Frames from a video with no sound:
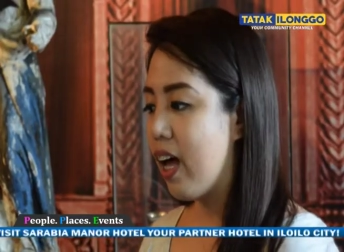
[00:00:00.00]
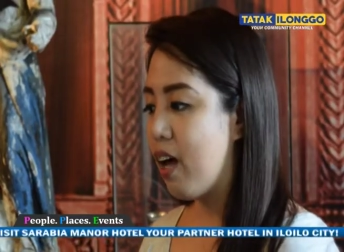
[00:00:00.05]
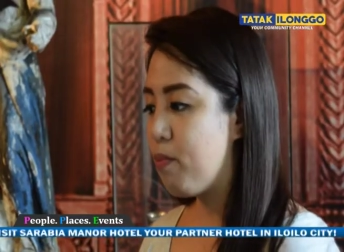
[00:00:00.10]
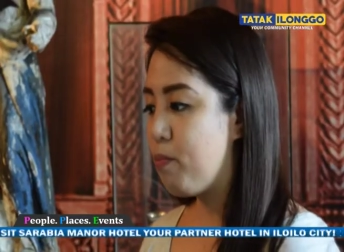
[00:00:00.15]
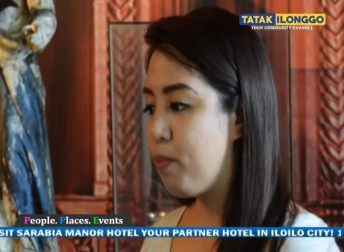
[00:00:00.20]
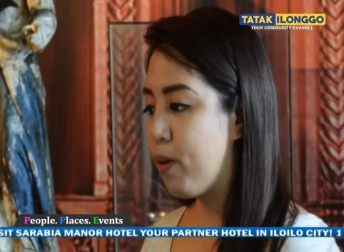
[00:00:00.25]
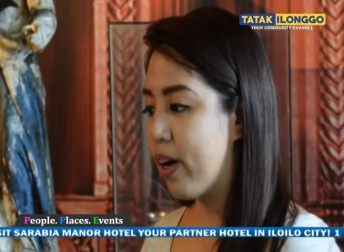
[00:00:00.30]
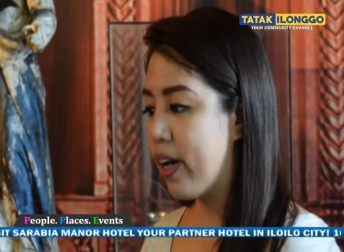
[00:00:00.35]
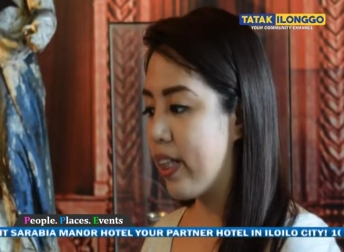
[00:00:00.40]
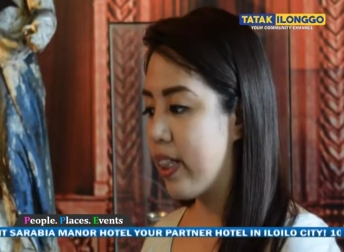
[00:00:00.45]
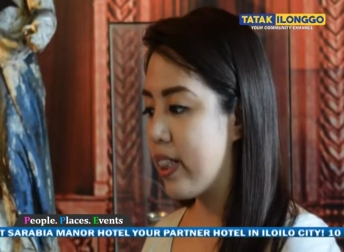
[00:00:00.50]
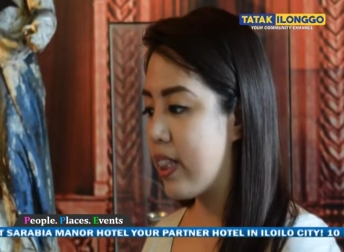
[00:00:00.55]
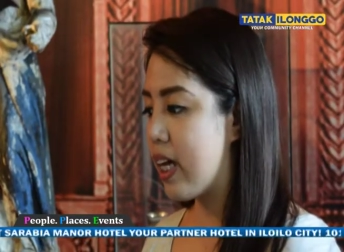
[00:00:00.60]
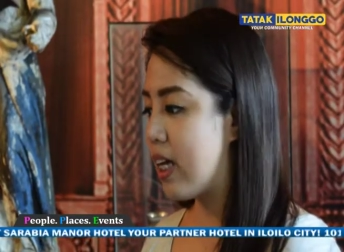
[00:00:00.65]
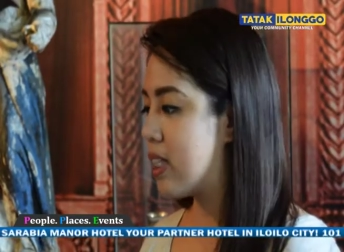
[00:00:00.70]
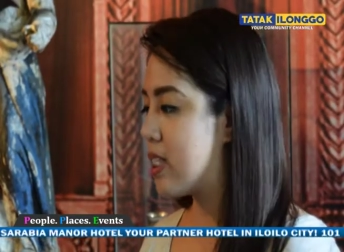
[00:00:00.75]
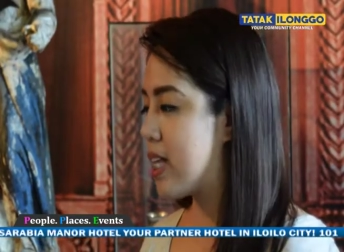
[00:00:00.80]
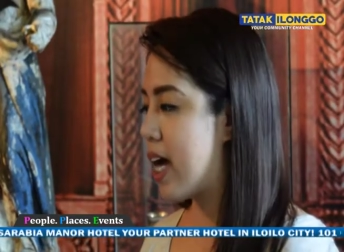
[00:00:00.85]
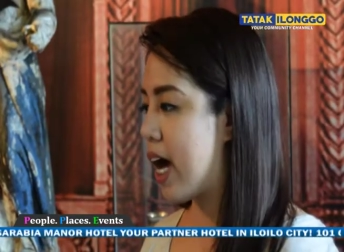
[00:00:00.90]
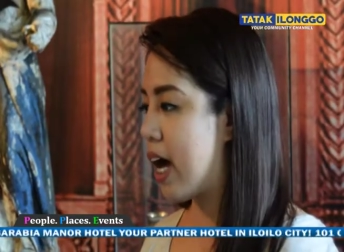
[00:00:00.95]
But
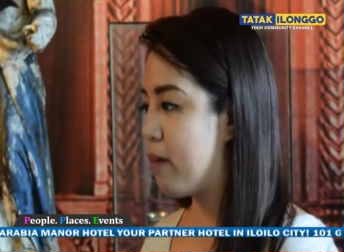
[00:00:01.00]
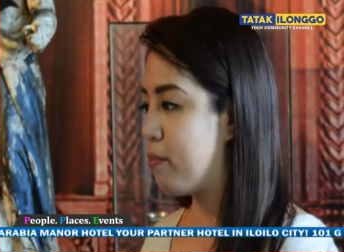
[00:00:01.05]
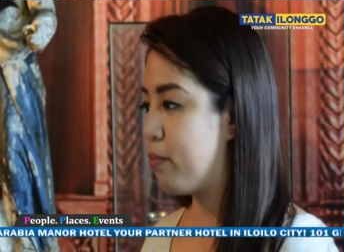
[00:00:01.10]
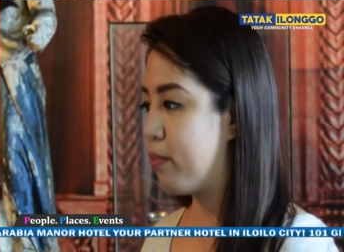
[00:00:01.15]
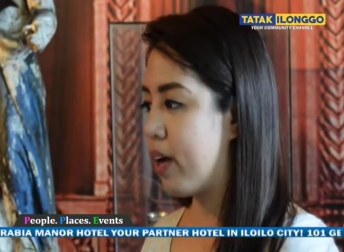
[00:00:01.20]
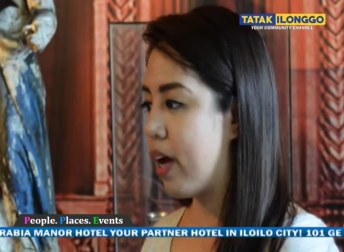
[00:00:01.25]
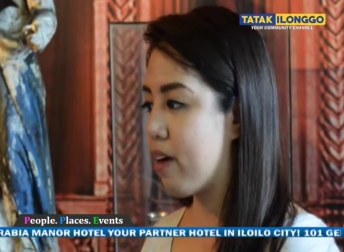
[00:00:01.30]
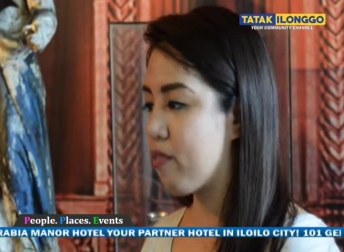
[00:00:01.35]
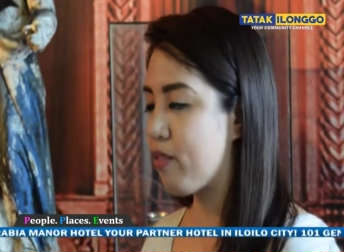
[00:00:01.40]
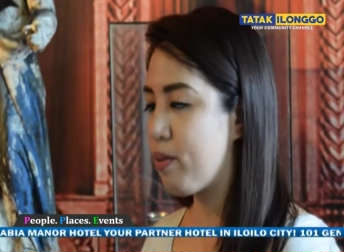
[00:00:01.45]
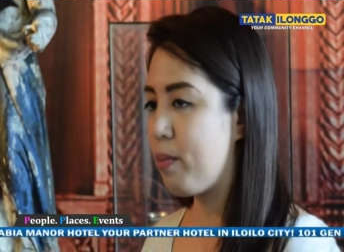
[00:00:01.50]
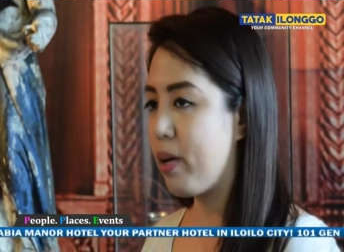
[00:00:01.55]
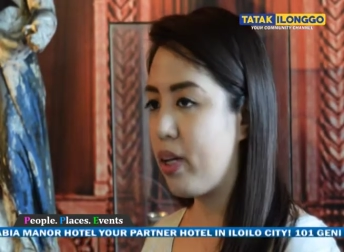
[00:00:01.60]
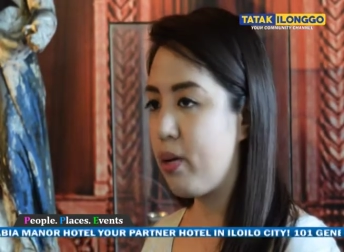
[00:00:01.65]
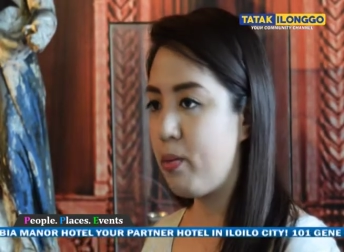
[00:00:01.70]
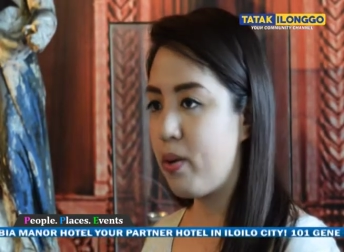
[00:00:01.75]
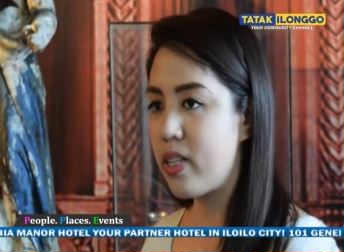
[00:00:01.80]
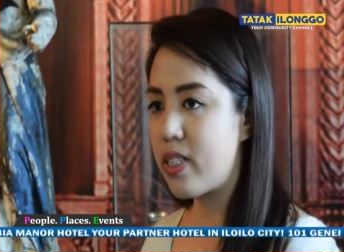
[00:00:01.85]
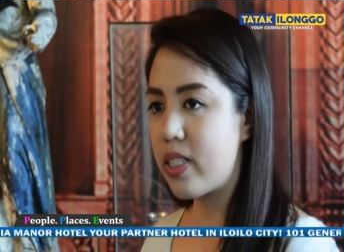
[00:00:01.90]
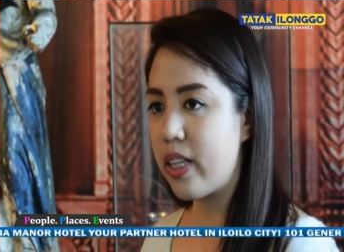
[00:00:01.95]
that time, everybody
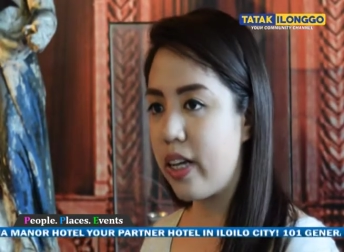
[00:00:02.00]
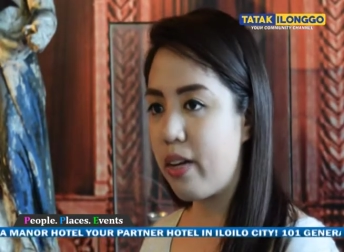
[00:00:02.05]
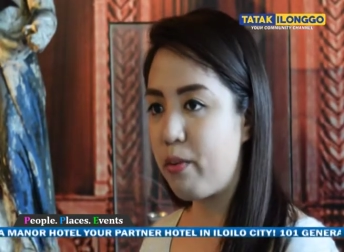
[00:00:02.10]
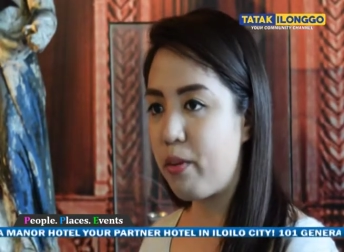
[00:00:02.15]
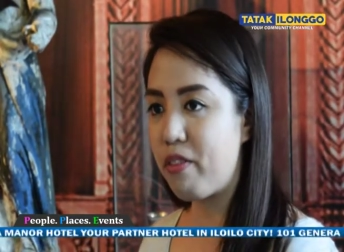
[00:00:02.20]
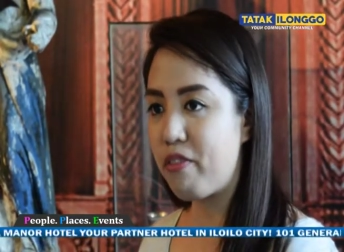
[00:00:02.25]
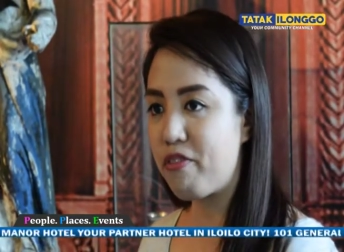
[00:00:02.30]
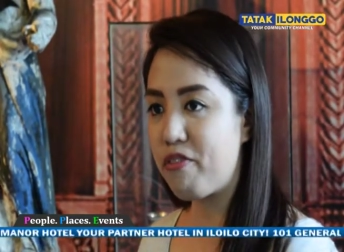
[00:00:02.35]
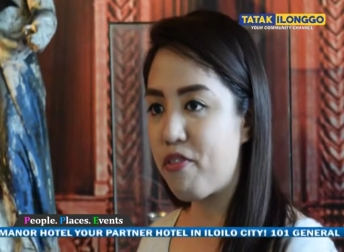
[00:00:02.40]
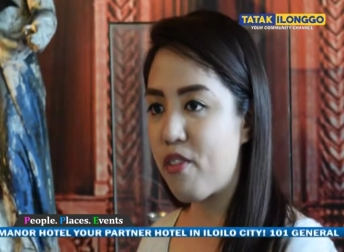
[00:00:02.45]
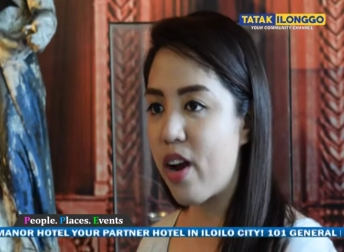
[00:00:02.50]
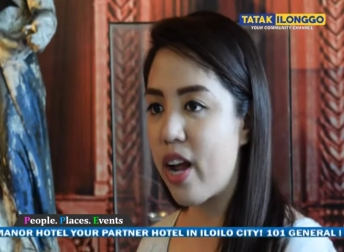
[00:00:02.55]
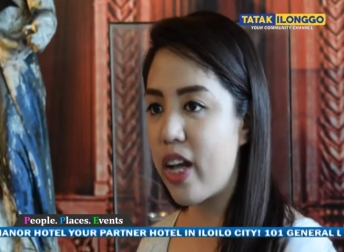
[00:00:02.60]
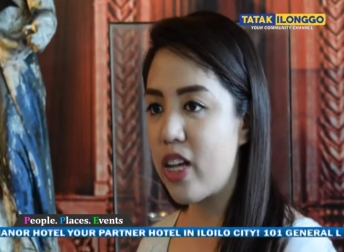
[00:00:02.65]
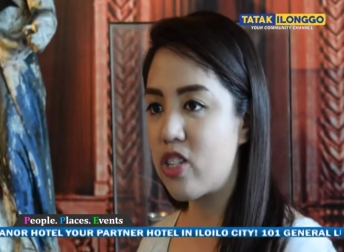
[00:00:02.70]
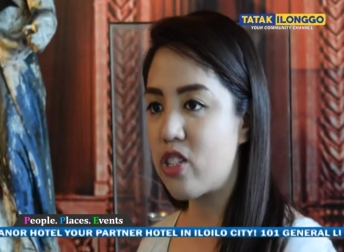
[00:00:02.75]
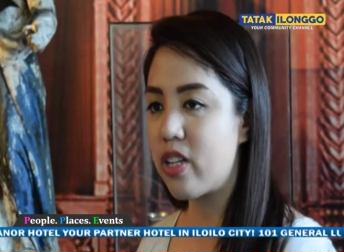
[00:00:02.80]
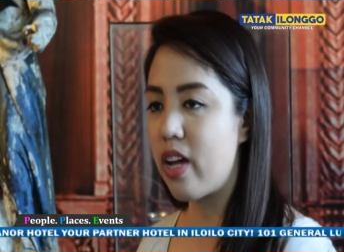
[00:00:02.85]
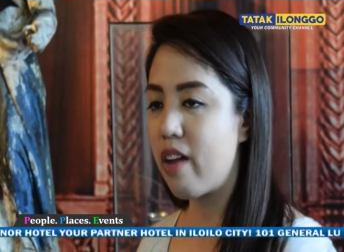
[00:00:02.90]
was like refreshed.